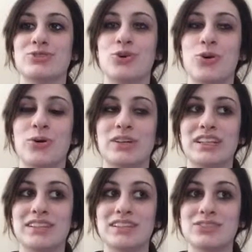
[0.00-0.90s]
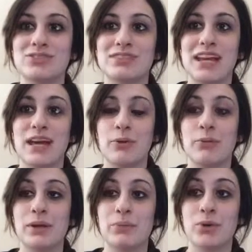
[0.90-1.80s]
So needless to say,
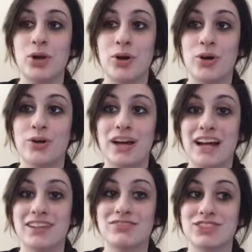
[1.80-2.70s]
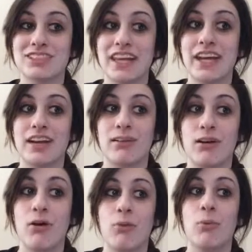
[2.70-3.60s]
we were all kind of just like,
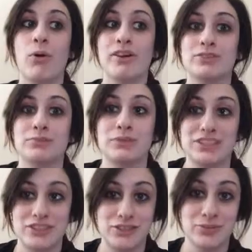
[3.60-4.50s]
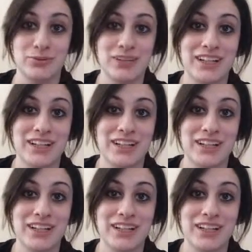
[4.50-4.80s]
what do we do?